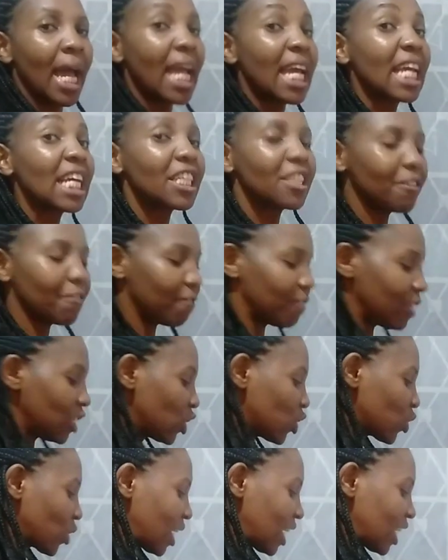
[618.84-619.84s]

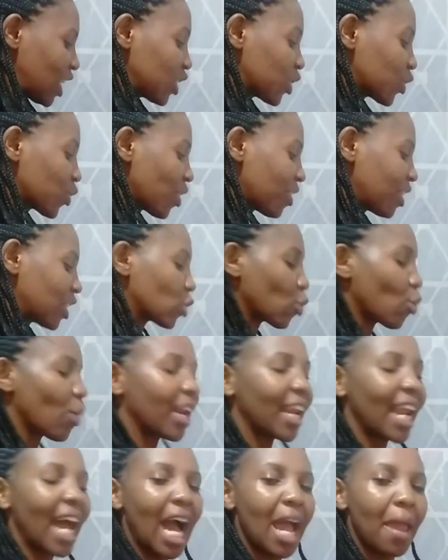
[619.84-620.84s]
individually, so that
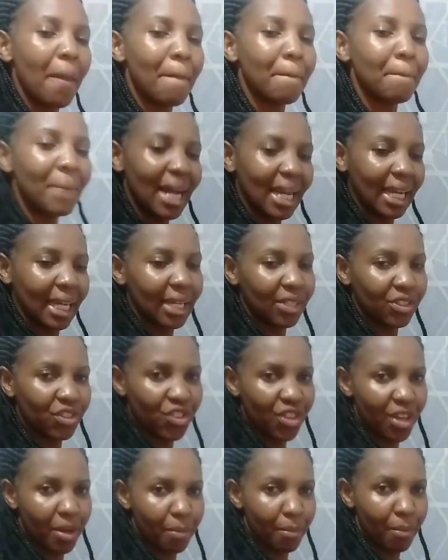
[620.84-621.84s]
when I
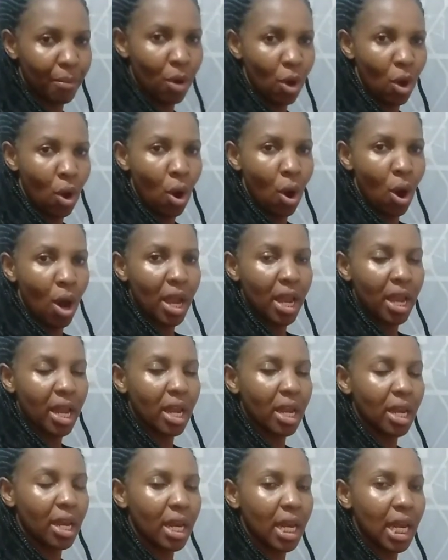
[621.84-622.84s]
package them
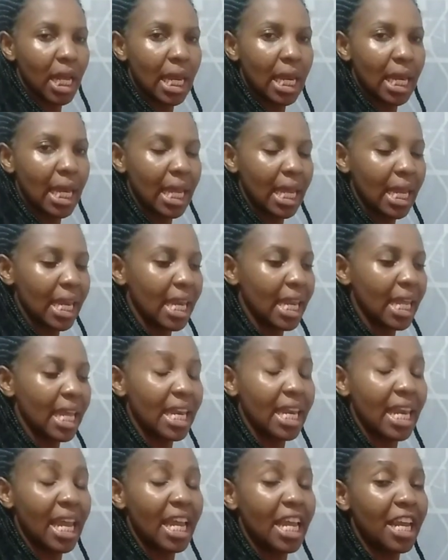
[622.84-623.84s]

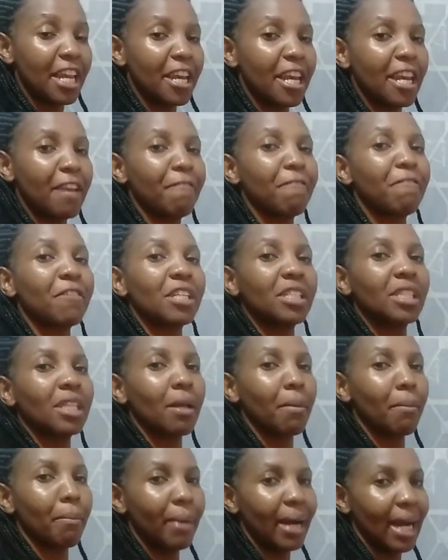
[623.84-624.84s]
in
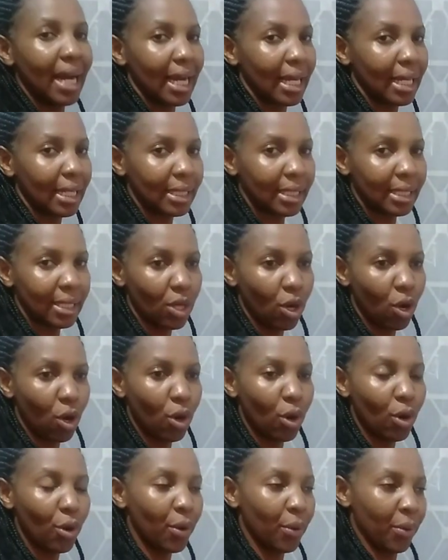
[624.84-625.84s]
freezing bags
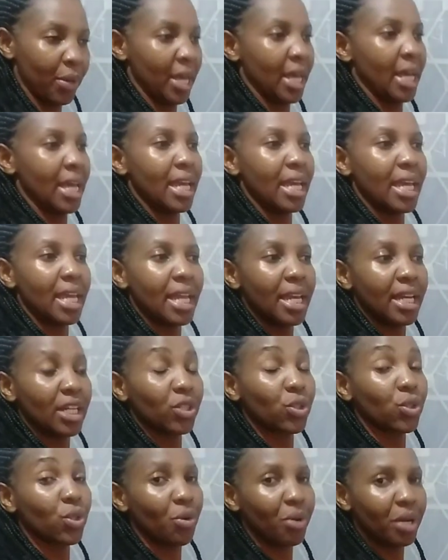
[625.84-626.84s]
or in
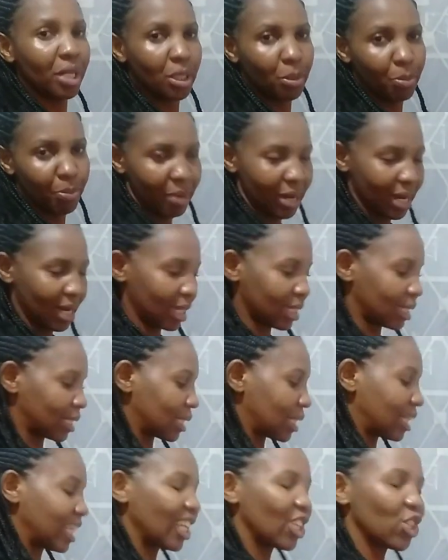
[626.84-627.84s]
storage bags,
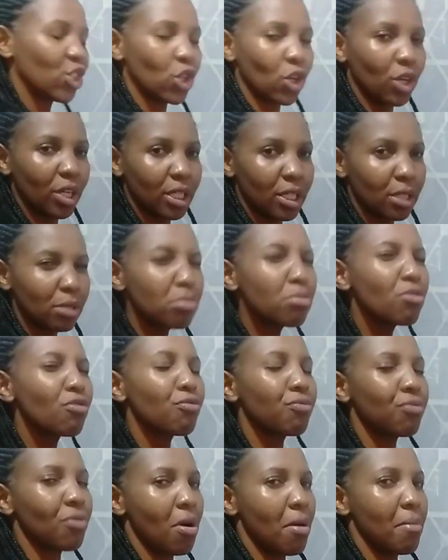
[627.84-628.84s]
they don't
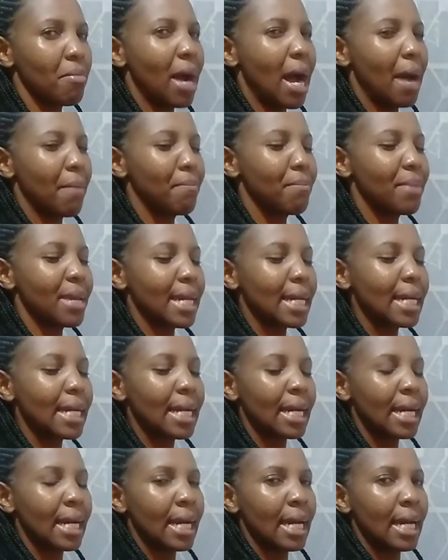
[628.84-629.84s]
form a big
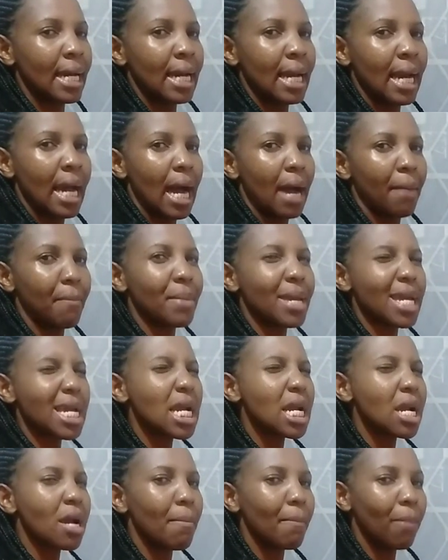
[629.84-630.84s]

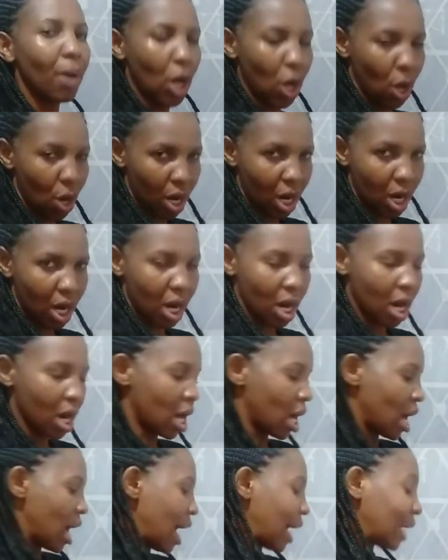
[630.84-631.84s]
block.
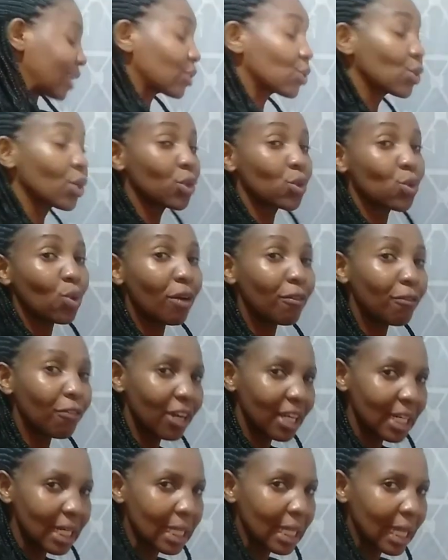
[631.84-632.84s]
And so to
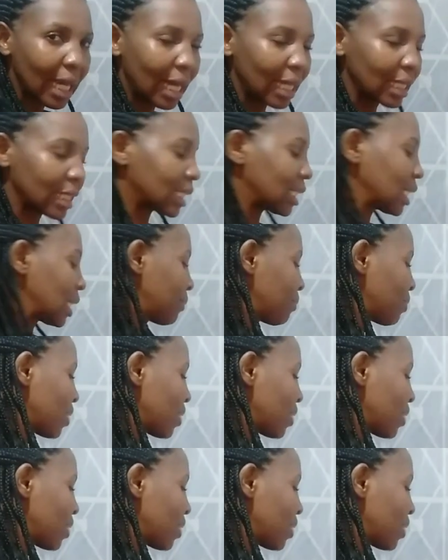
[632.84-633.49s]
avoid that,